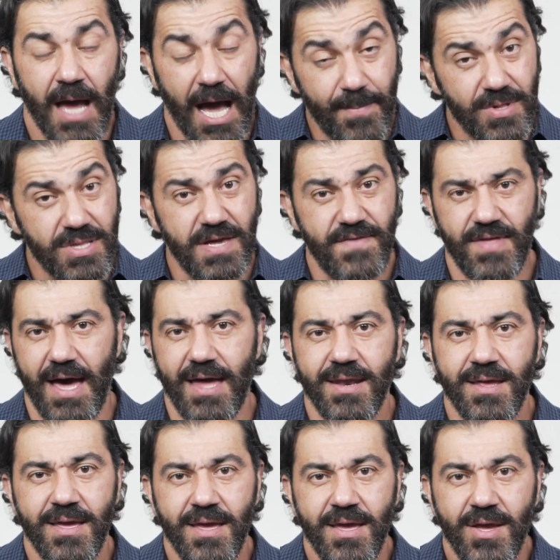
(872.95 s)
I believe
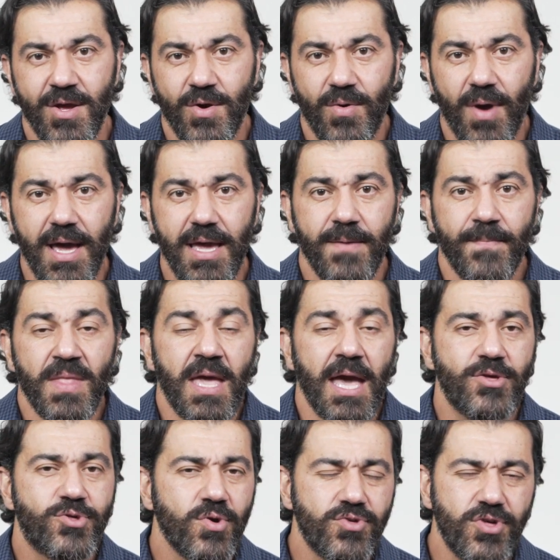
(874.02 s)
that, right?
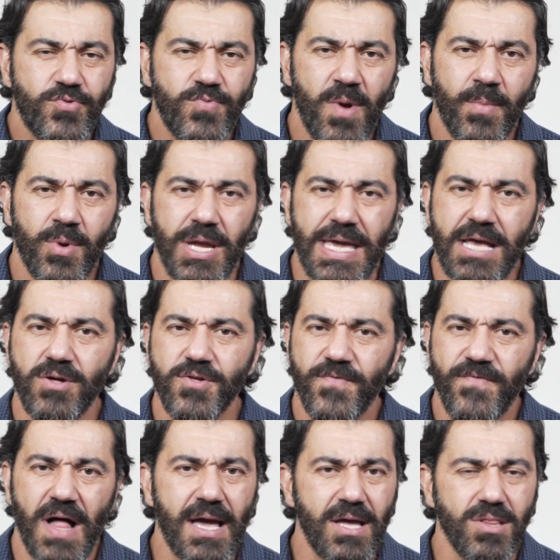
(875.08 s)
And so just remember,
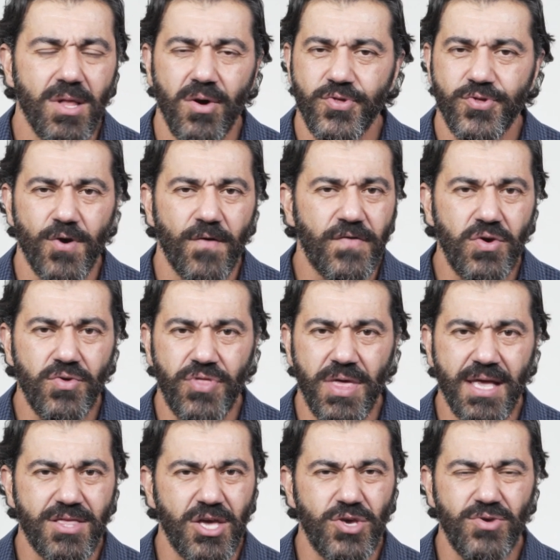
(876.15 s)
eagles fly alone. So if you
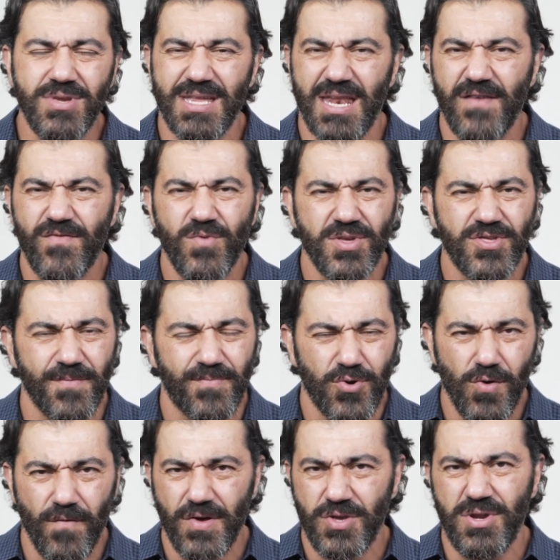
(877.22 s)
think that you need everyone's
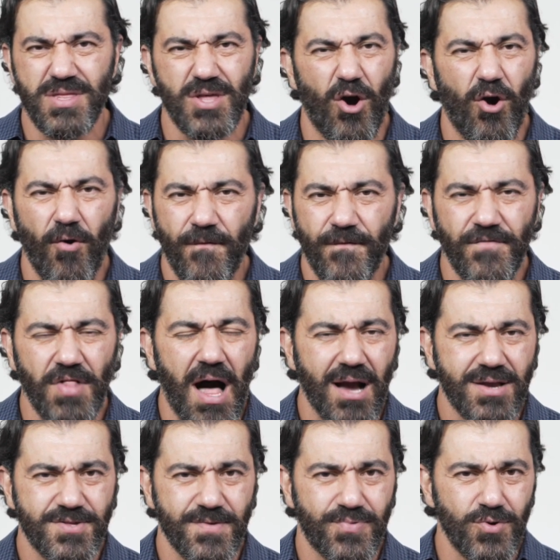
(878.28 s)
approval, you need the whole
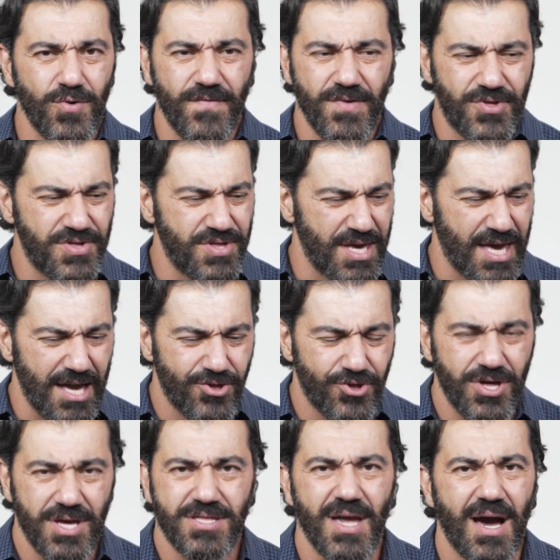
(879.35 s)
flock's approval just to get
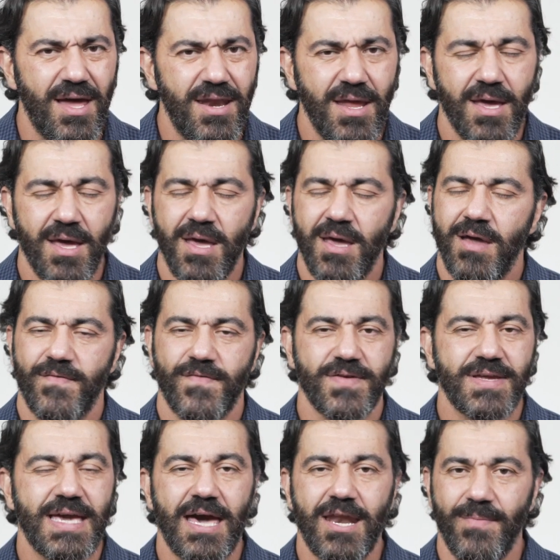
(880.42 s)
shit done,
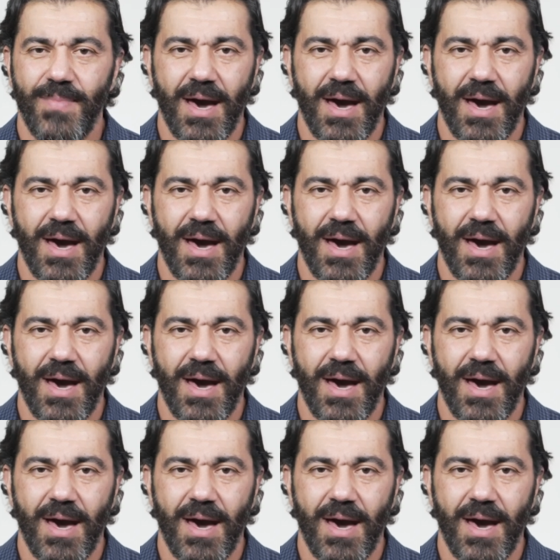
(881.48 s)
forget